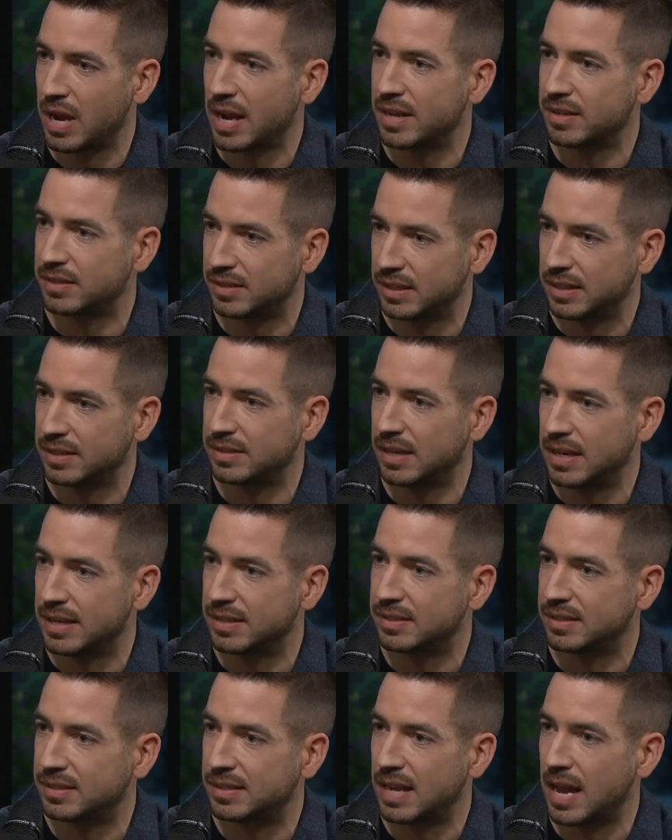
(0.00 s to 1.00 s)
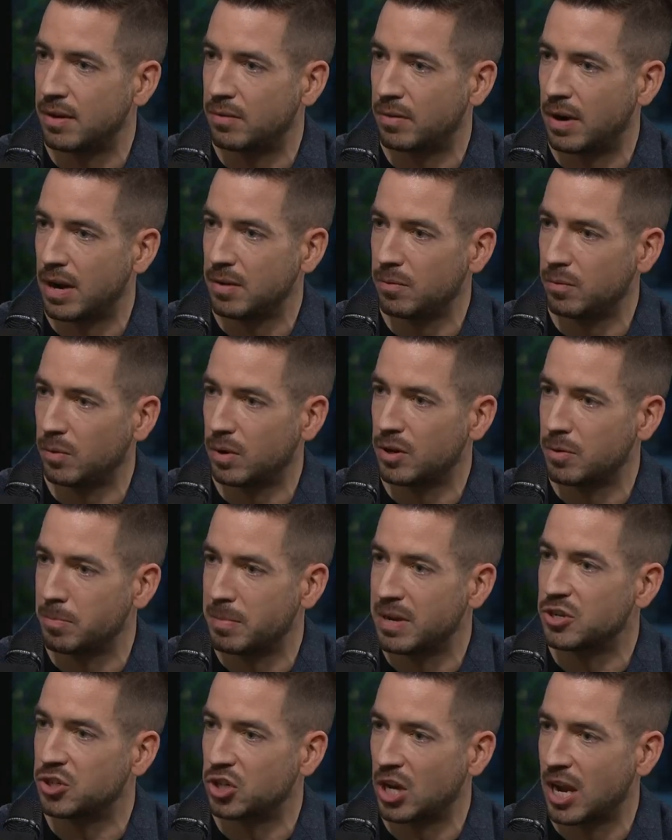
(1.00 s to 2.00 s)
guys it's it's set right where you
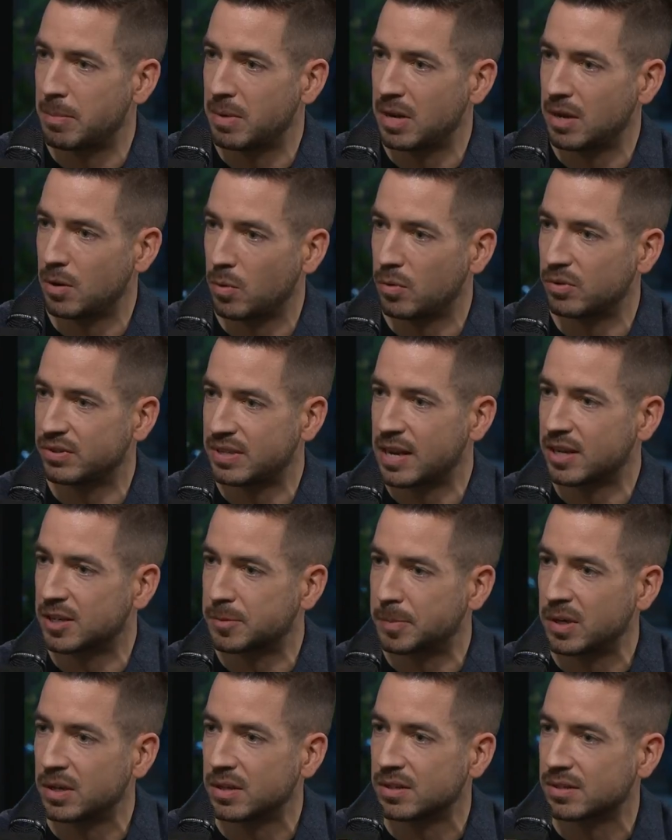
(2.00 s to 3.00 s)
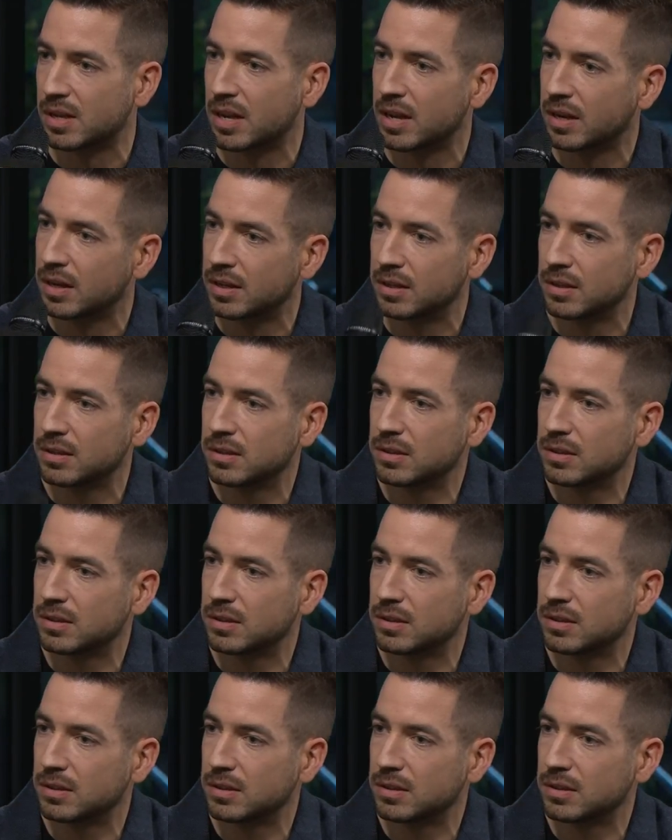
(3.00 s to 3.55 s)
meet Jamie. What was that experience like?